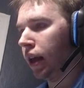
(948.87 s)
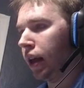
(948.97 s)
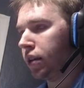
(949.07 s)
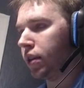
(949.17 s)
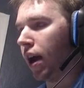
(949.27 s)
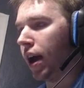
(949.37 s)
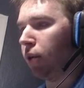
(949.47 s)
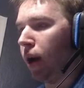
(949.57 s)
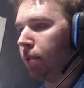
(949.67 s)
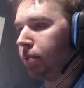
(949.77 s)
So now I
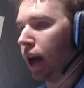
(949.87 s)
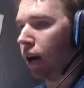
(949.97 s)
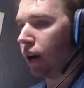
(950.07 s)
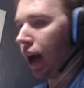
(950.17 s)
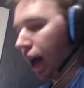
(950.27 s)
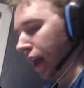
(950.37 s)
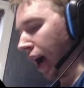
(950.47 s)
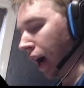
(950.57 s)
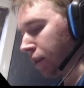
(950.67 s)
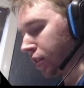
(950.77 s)
get wiped out,
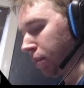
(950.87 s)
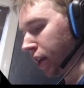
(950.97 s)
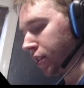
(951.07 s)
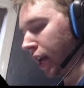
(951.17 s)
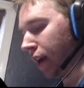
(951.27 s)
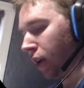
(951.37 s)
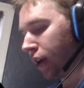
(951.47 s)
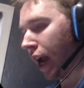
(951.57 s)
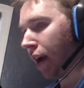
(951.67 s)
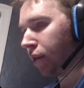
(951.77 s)
obviously, because I have no
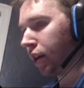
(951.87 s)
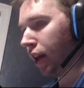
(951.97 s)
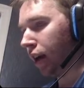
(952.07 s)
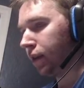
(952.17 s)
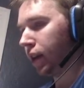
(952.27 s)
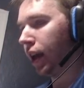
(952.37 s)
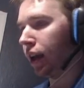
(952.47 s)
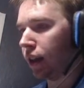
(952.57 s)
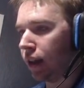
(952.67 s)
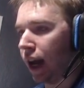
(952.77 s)
cavalry left.
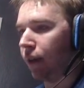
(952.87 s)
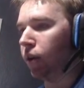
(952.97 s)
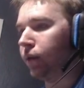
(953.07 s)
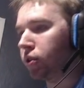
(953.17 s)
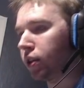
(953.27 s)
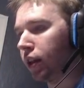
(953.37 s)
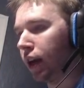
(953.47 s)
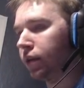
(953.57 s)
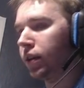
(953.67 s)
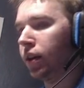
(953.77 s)
I have no infantry
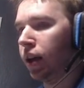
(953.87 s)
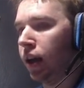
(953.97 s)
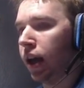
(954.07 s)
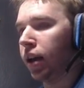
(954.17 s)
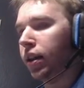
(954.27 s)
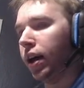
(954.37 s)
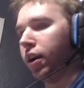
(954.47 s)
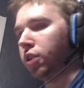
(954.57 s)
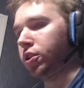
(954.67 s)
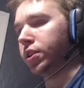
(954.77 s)
left. A lot of the
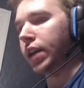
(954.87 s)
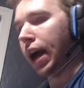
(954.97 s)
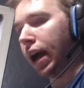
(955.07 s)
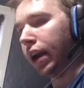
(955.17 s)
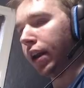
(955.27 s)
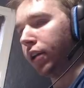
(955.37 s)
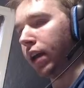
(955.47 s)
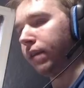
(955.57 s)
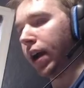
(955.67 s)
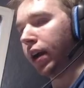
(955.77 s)
archers died. I only
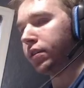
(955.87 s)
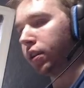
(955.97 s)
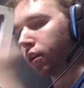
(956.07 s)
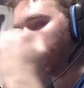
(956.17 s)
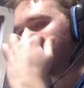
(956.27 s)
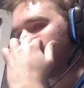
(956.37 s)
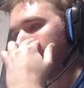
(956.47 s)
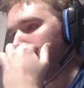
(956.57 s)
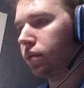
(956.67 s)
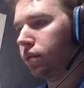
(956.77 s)
have high tier archers
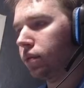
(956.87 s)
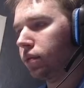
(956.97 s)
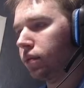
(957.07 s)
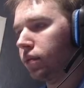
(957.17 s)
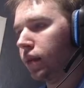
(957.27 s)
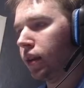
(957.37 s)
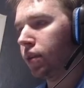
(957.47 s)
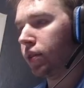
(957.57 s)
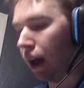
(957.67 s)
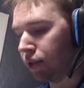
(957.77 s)
left.
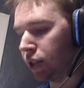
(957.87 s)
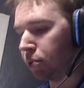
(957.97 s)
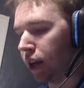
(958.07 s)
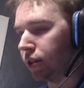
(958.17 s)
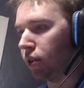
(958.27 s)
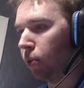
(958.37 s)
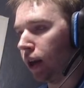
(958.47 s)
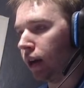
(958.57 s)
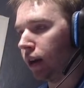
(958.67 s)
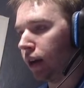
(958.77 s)
So obviously it's pretty easy to
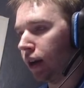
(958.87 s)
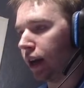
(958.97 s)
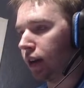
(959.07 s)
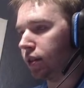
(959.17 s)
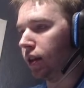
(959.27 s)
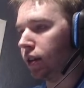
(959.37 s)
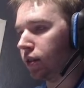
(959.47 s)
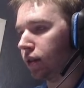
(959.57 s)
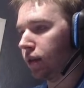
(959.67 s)
win against this.